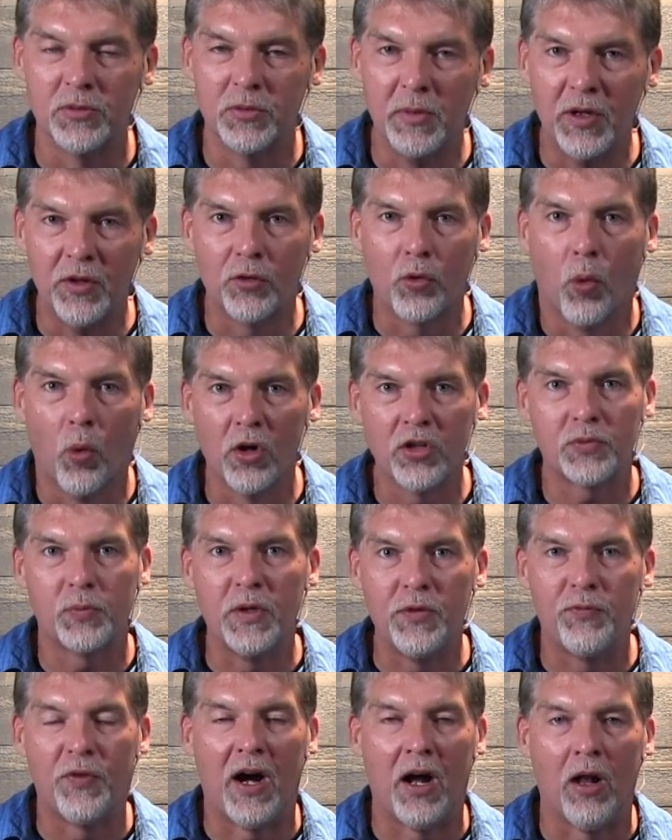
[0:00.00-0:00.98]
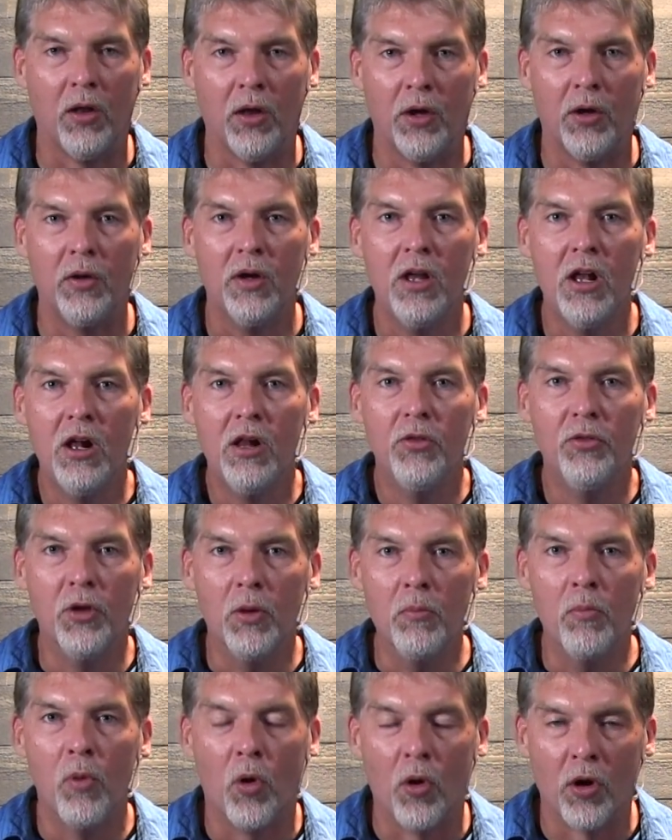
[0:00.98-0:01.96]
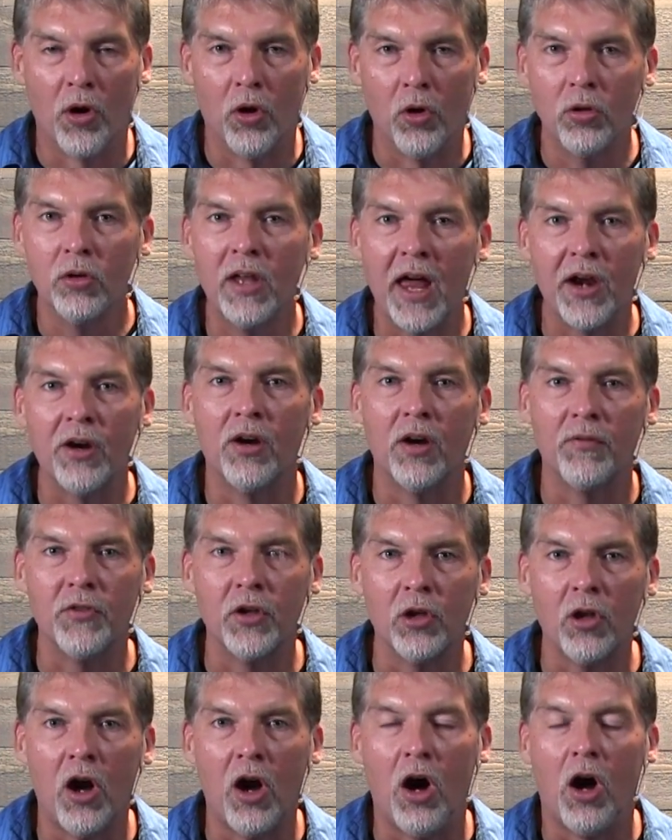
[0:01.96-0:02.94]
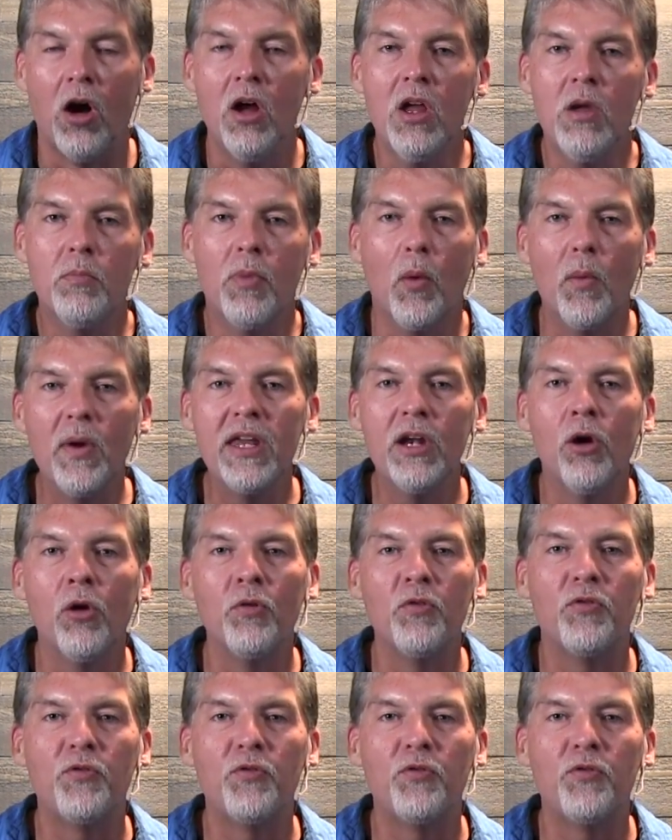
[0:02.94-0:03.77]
I mean, of course, we follow the moral letter of the law, but we don't